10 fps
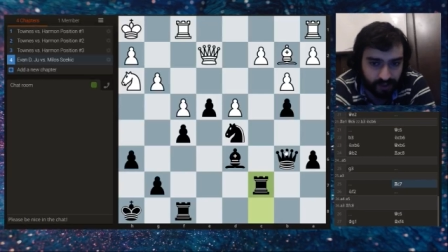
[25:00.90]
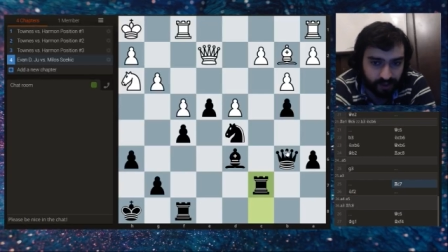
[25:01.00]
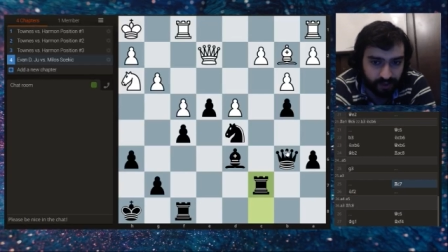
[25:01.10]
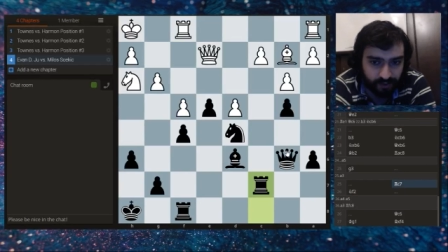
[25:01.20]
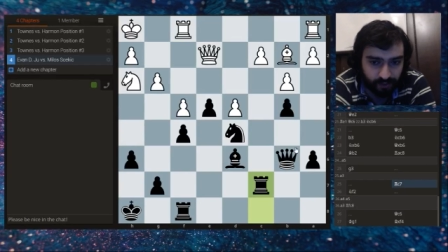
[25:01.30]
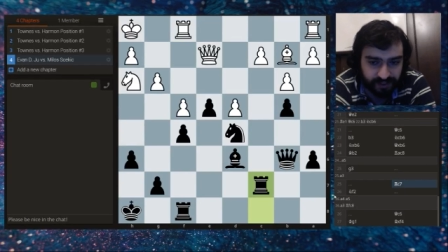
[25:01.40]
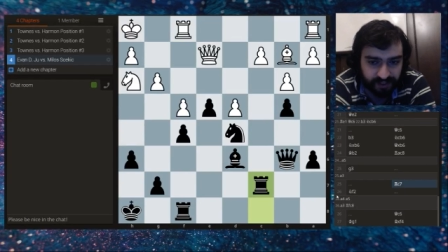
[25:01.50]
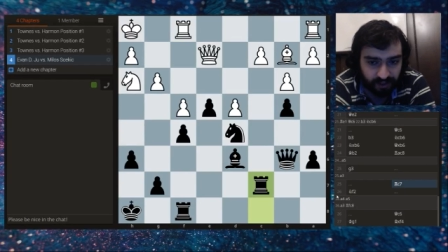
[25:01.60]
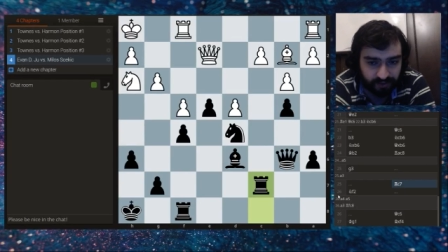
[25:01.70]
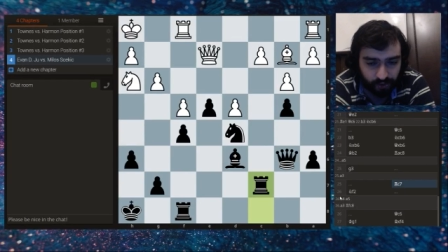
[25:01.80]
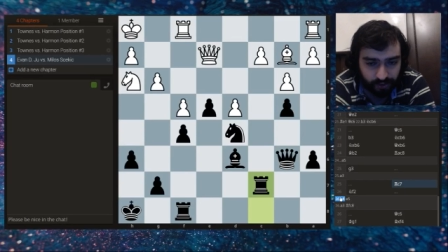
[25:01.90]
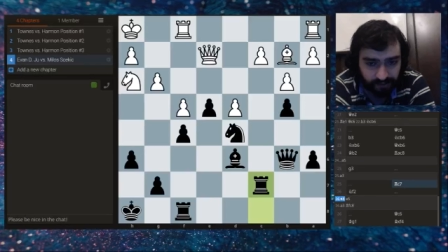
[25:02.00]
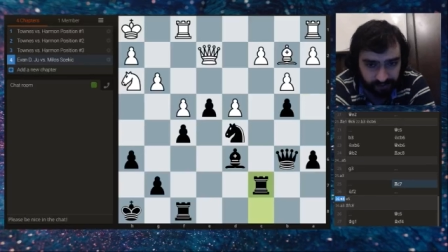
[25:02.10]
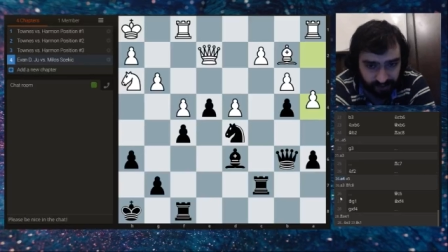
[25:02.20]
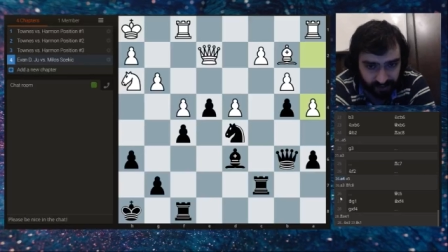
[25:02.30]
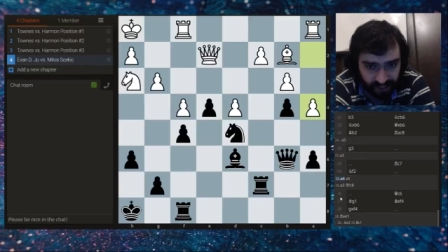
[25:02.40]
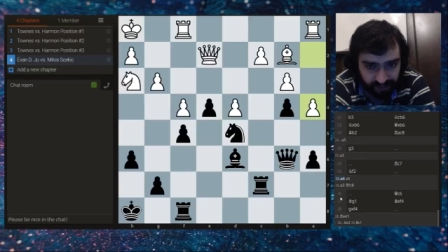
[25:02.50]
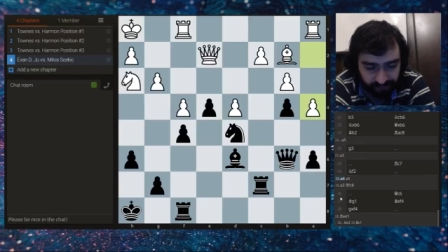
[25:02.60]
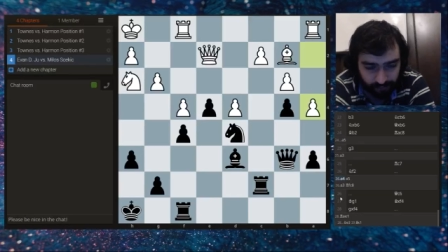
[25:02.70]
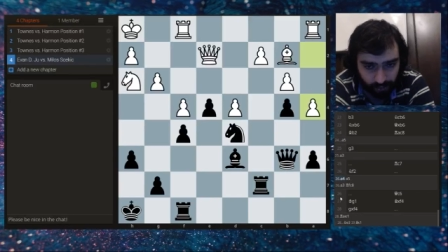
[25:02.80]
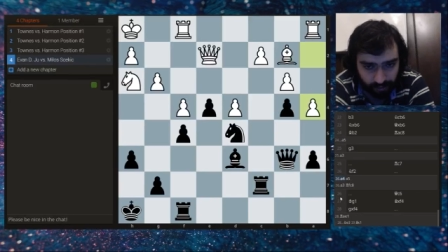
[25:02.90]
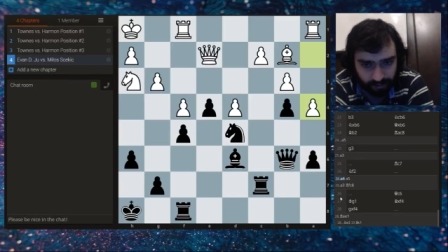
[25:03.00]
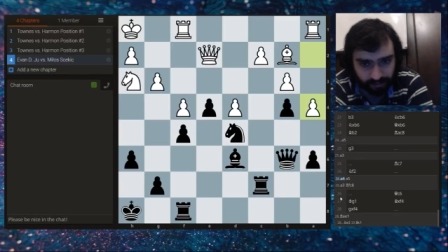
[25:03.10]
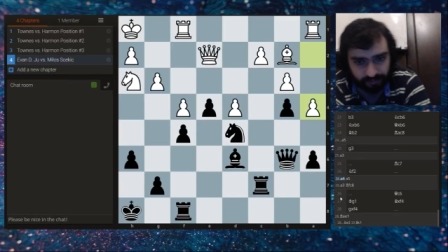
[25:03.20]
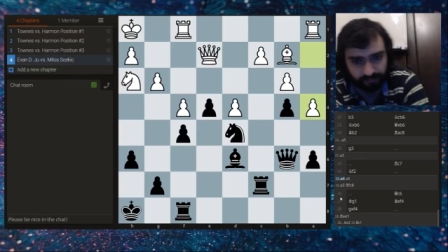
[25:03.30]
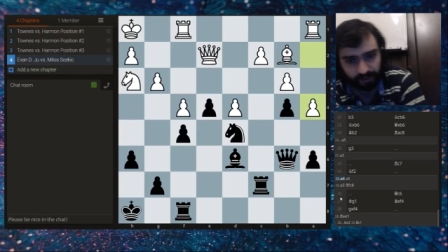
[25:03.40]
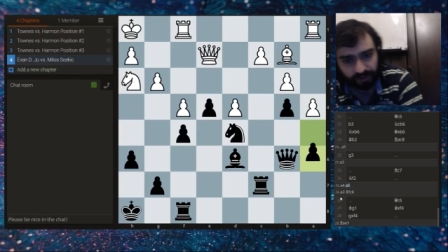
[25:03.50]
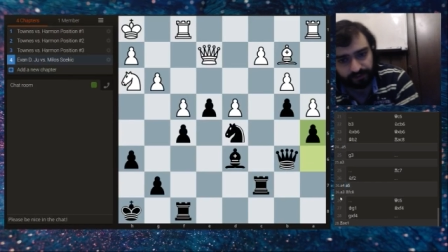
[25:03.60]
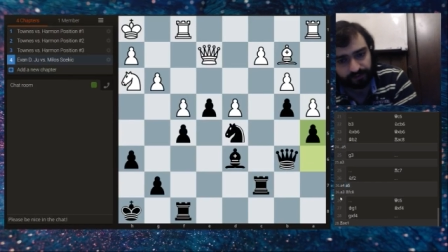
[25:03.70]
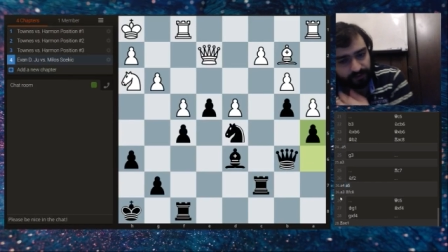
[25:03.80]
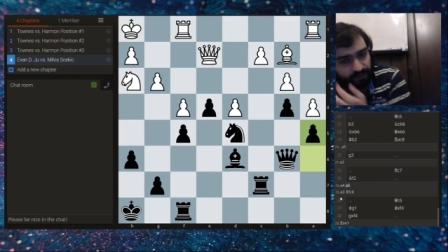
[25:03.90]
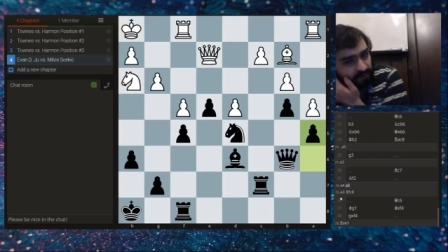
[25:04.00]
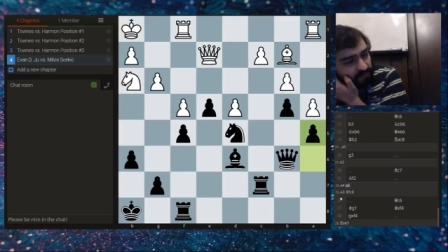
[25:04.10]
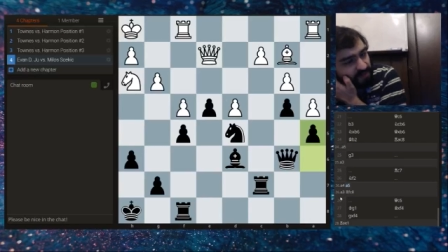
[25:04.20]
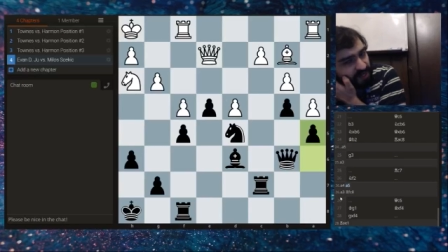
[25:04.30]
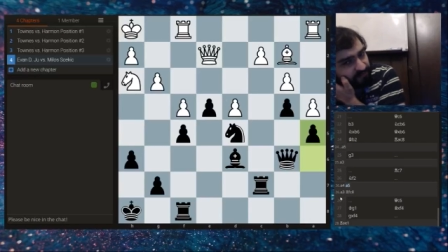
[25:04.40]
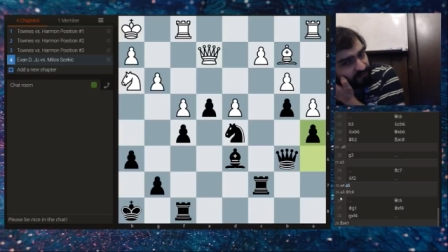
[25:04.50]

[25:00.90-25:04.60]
There was an alternative in a4, but after